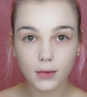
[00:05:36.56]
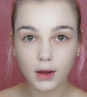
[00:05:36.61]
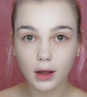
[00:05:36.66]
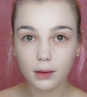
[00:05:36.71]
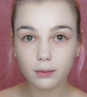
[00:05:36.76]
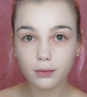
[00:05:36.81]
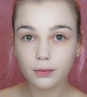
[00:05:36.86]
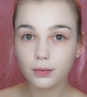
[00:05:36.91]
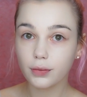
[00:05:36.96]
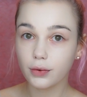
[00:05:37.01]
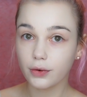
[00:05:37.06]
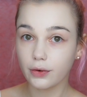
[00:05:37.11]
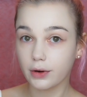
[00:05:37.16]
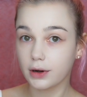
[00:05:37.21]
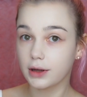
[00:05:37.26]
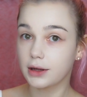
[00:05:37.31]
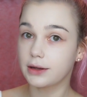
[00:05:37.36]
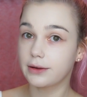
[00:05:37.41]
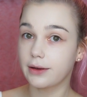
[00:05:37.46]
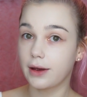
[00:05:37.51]
I'm
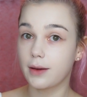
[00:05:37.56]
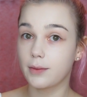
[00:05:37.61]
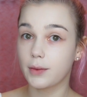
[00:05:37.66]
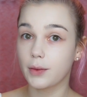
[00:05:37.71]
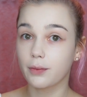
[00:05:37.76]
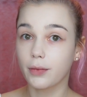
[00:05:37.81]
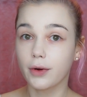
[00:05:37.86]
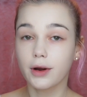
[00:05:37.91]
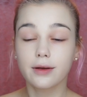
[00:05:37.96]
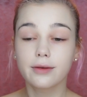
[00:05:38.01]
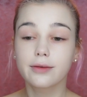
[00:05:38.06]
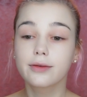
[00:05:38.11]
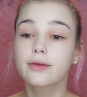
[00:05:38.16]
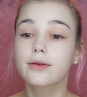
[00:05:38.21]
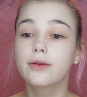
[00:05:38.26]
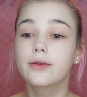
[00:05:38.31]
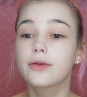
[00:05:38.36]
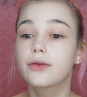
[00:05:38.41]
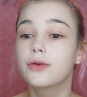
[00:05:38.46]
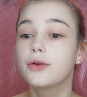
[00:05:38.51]
pretty damn impressed,
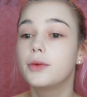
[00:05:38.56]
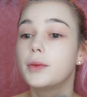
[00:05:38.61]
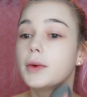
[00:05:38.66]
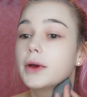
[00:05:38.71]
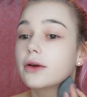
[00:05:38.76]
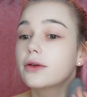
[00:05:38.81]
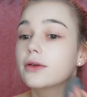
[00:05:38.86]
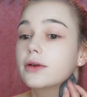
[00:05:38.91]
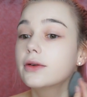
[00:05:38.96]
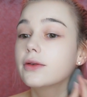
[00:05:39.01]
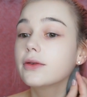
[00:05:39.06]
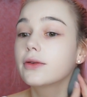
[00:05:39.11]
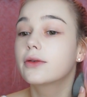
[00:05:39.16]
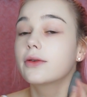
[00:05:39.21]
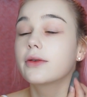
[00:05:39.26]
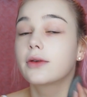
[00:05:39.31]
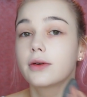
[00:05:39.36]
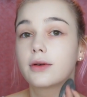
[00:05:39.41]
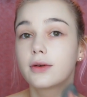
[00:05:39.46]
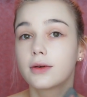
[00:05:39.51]
to be
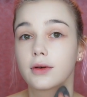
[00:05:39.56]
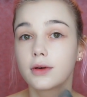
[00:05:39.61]
honest.